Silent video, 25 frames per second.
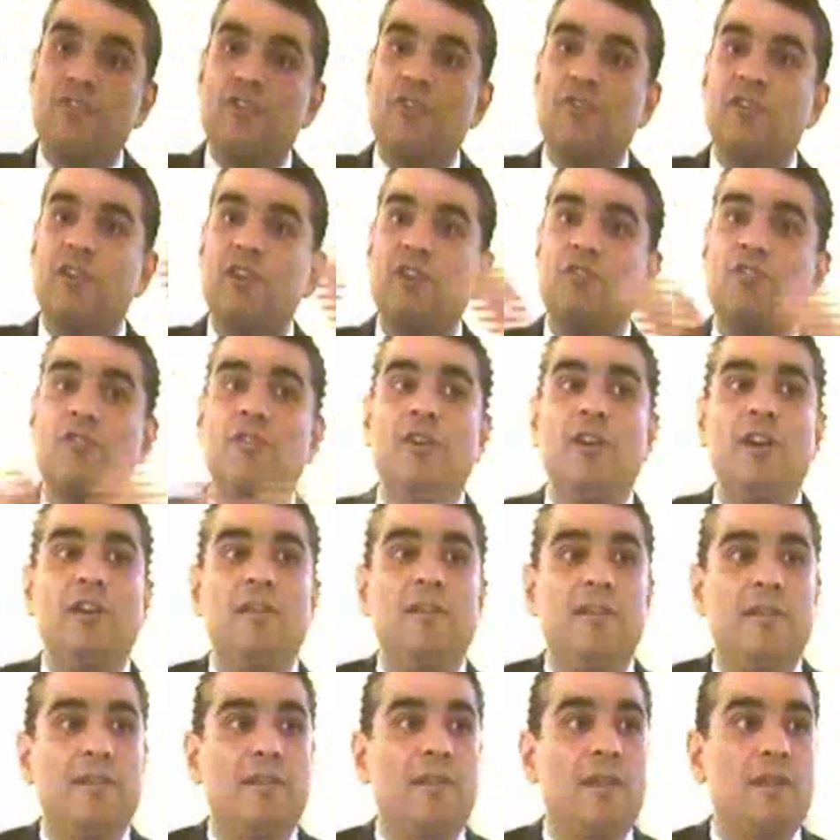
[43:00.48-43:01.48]
the judiciary
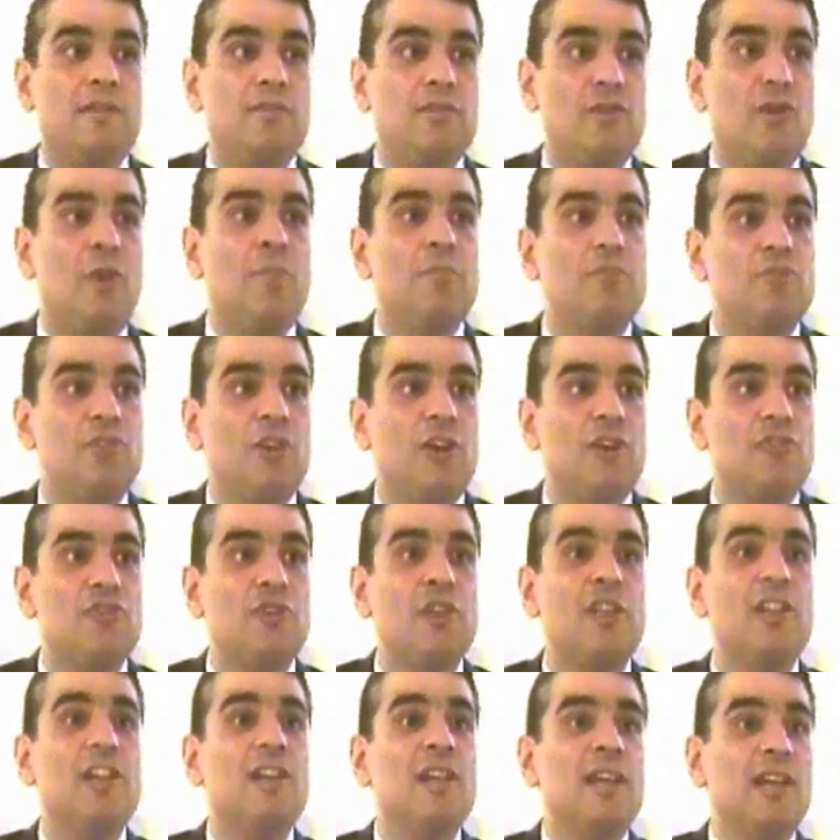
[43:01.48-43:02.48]
and the top
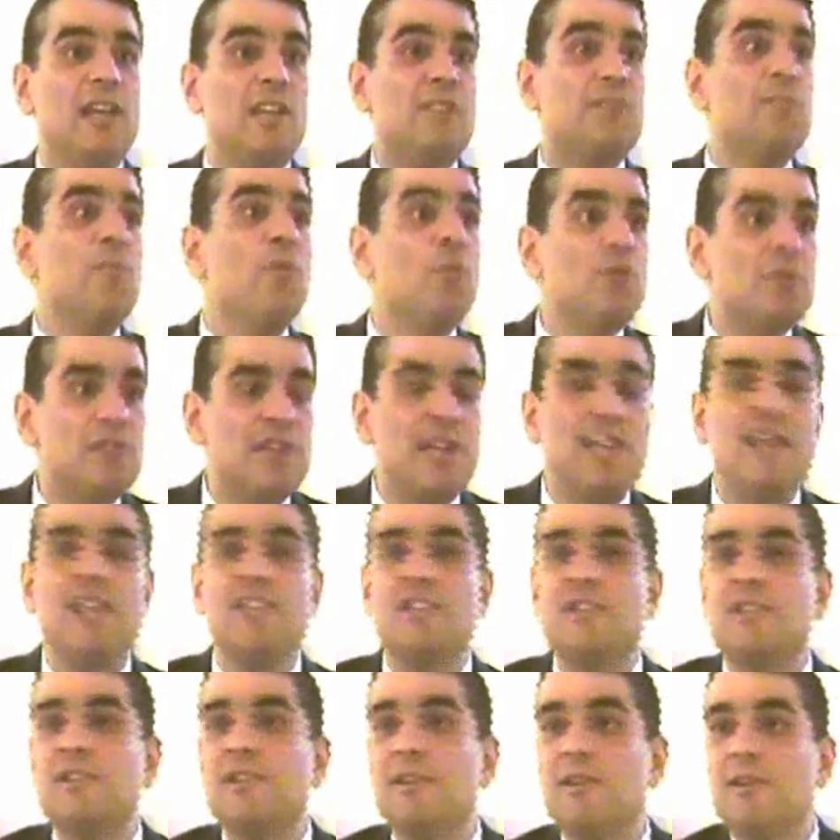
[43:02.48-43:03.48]
judge, is
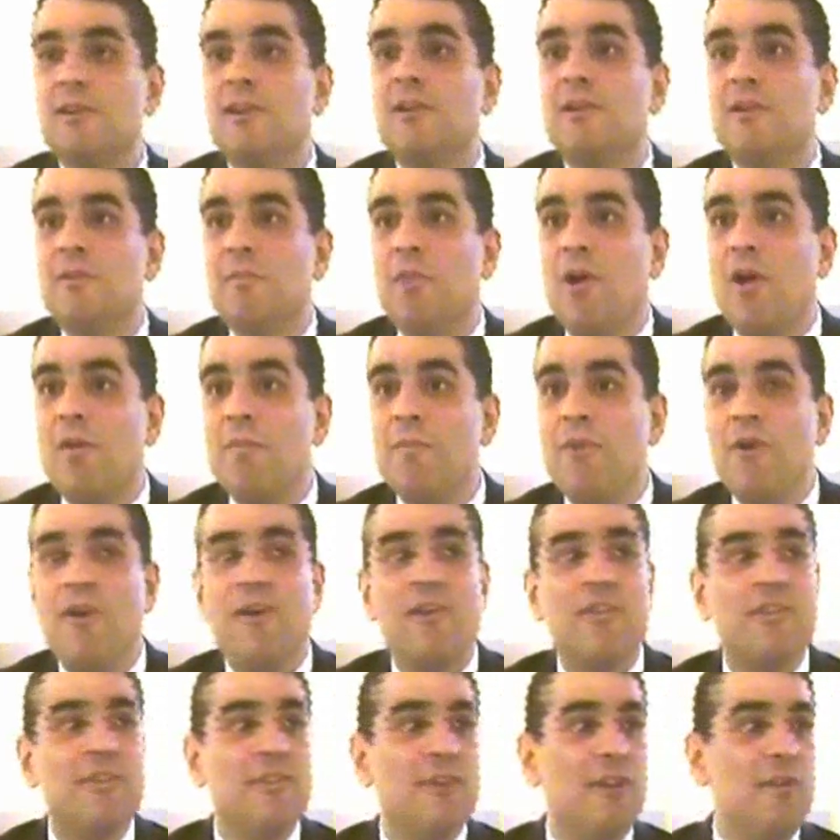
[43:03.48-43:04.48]
Maltese by
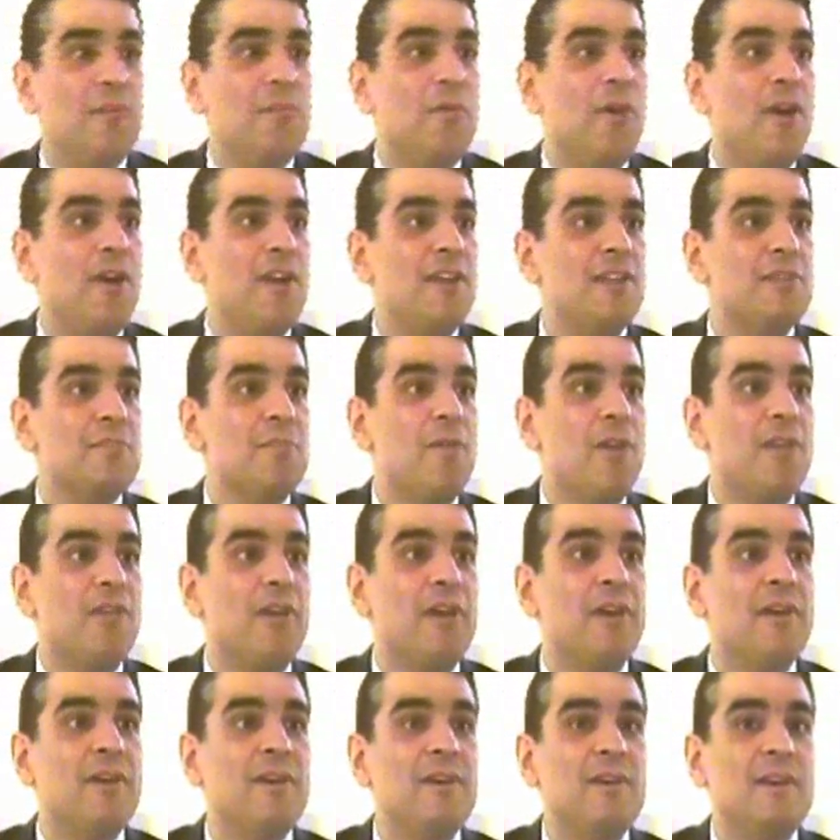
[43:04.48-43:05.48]
birth and by his
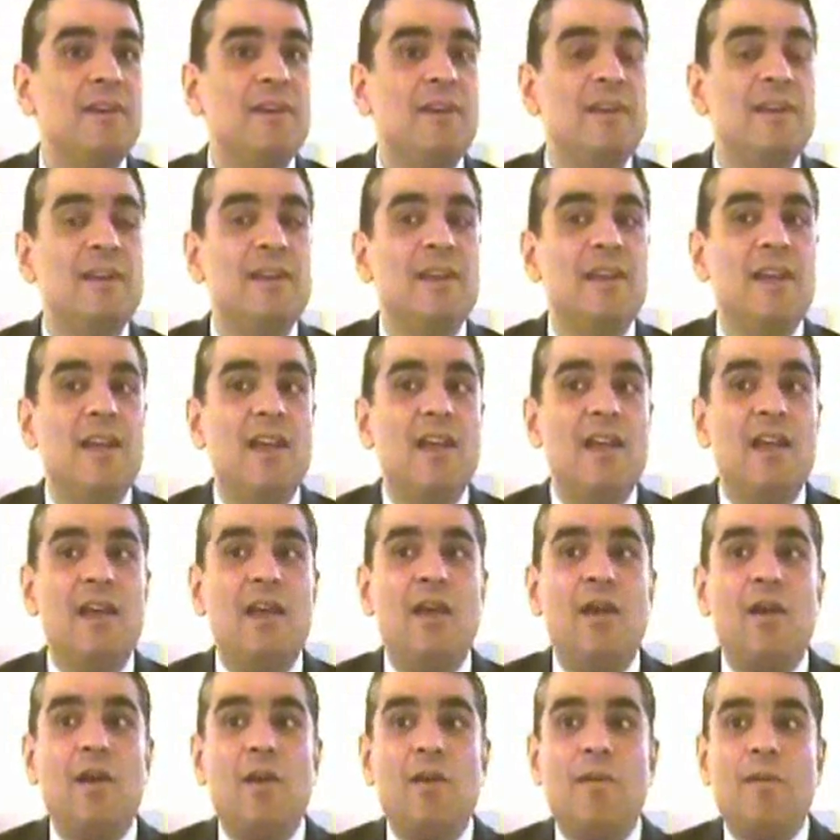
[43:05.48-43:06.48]
mother.
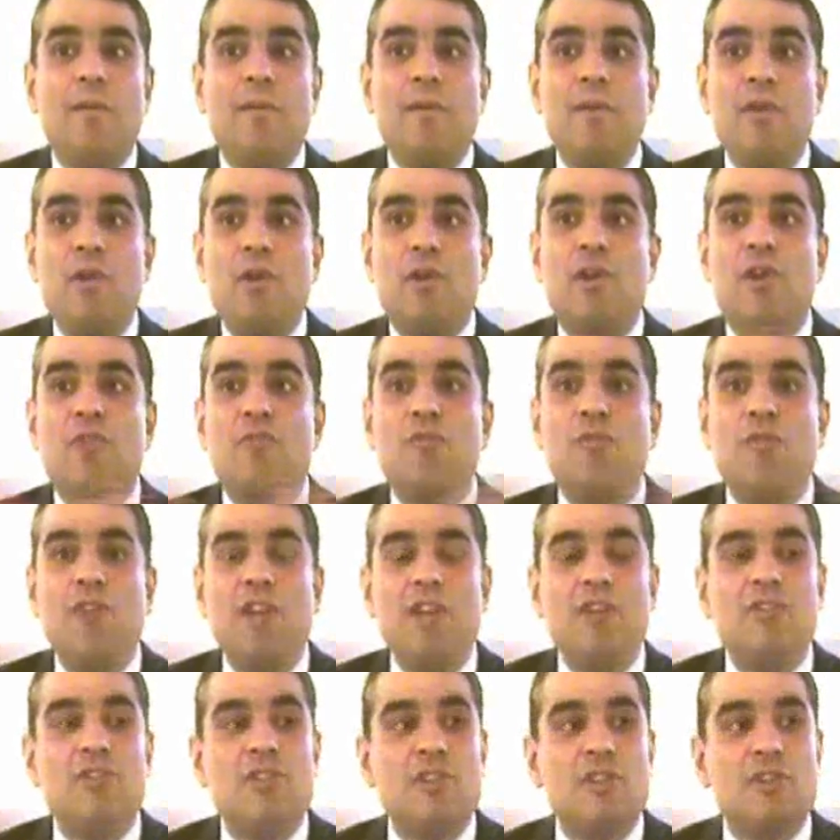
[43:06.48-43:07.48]
You can
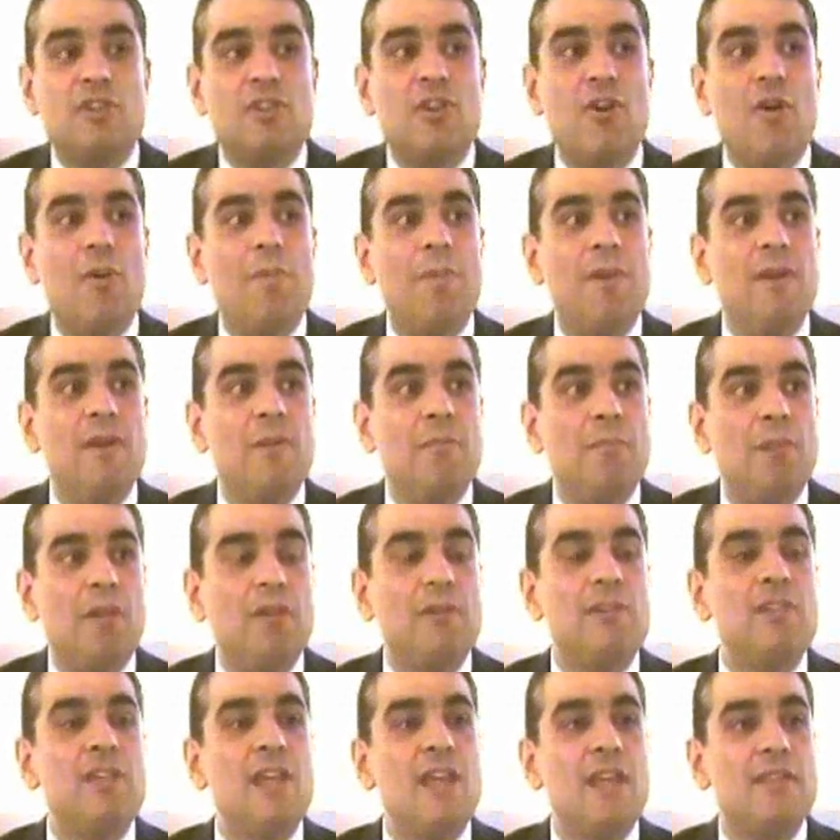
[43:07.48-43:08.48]
reach the top in a
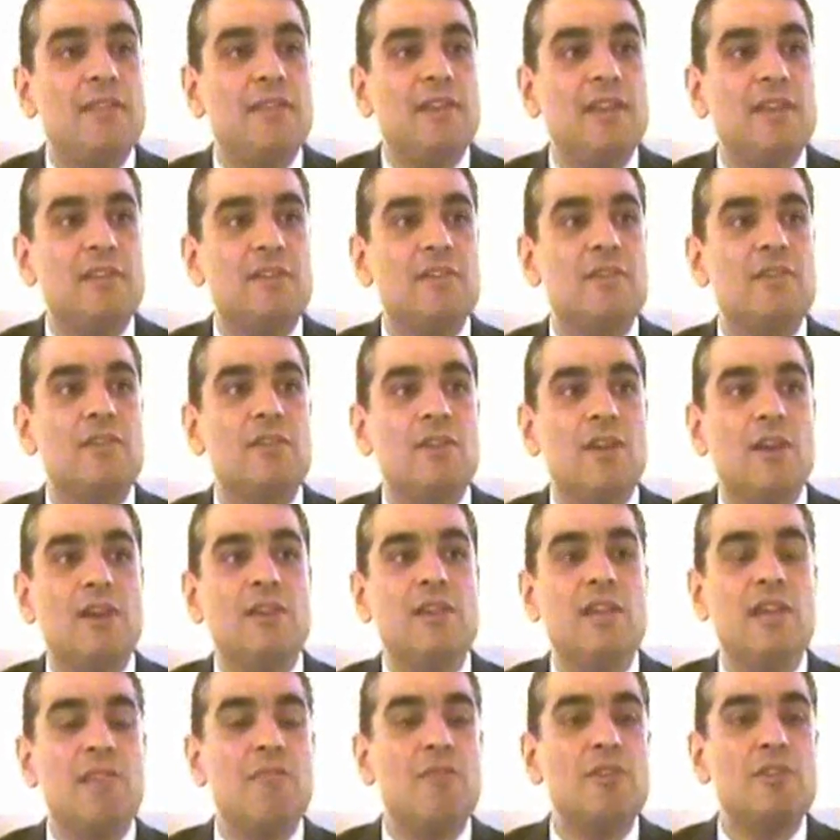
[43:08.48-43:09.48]
multi-ethnic
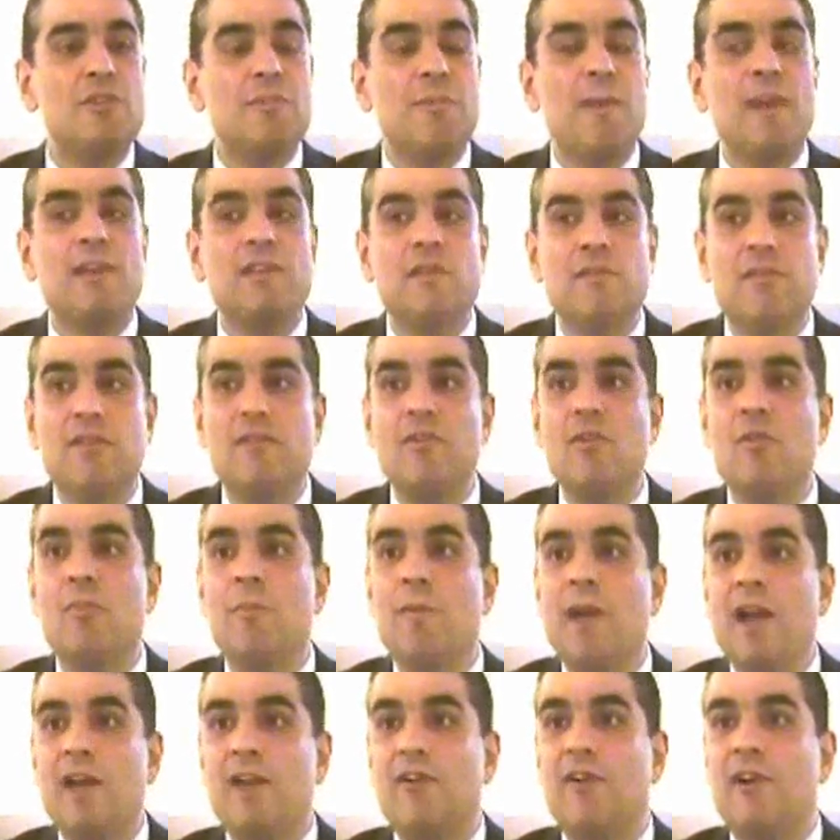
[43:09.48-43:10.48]
society irrespective of
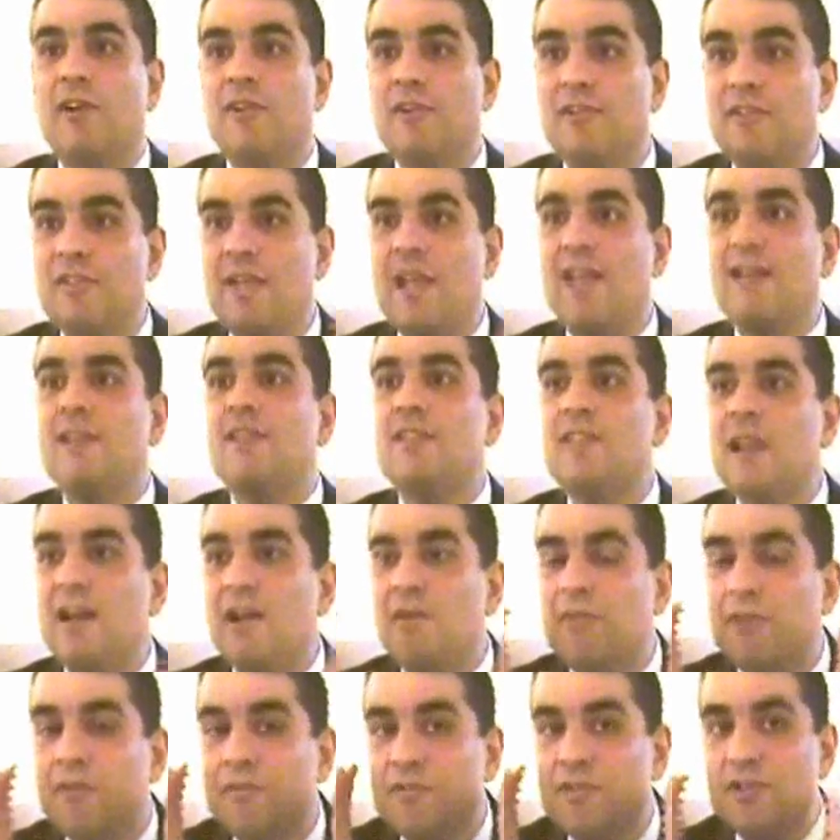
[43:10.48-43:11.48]
your background, and that is
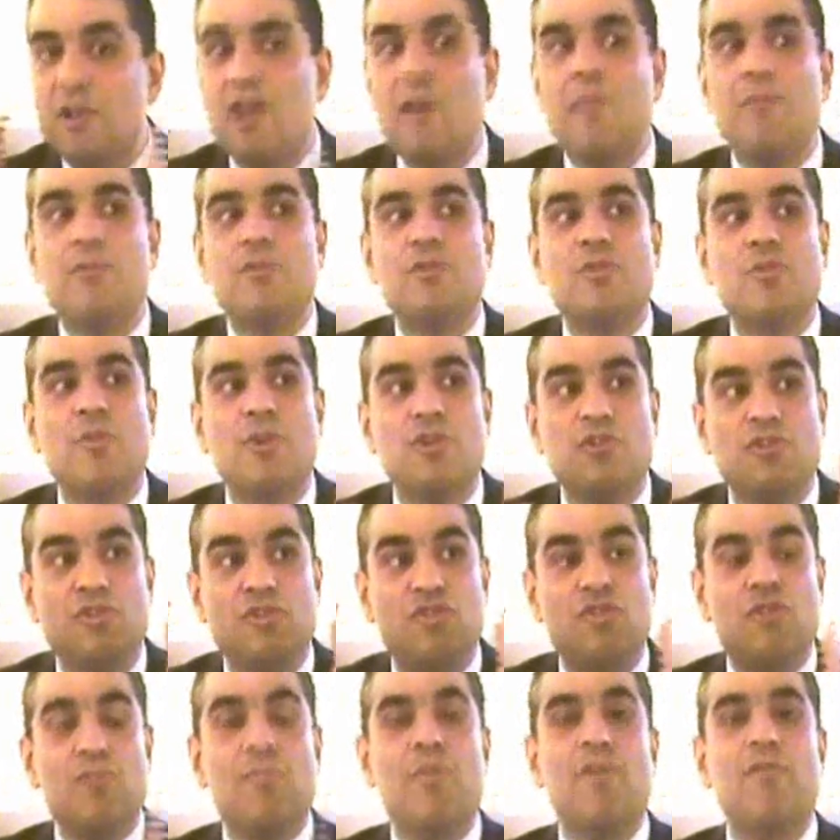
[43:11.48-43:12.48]
how the Cyprus
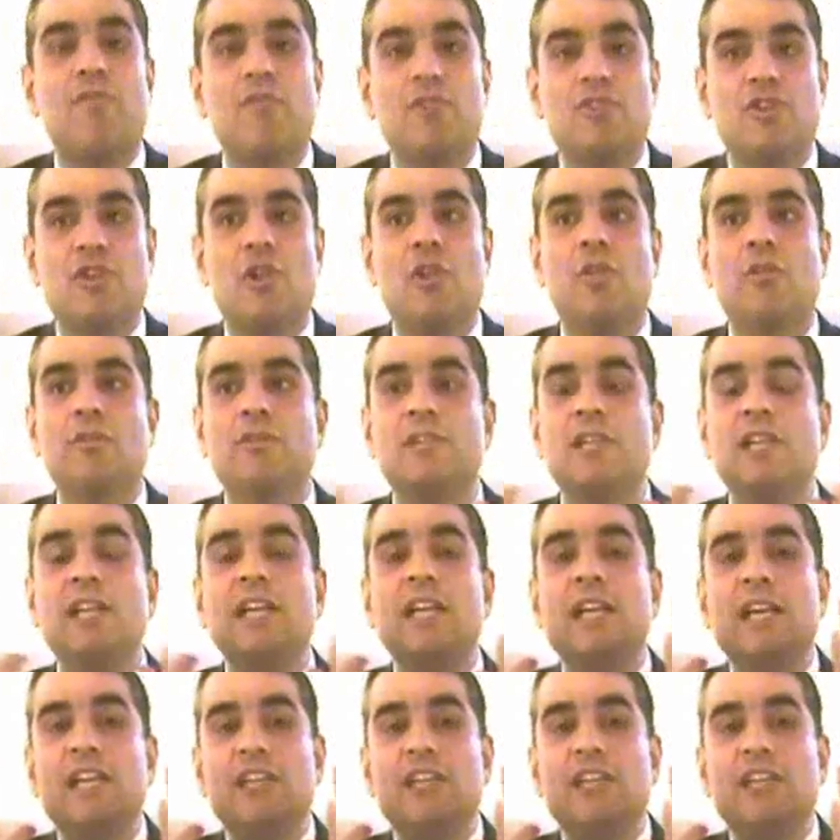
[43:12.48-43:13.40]
question should be resolved.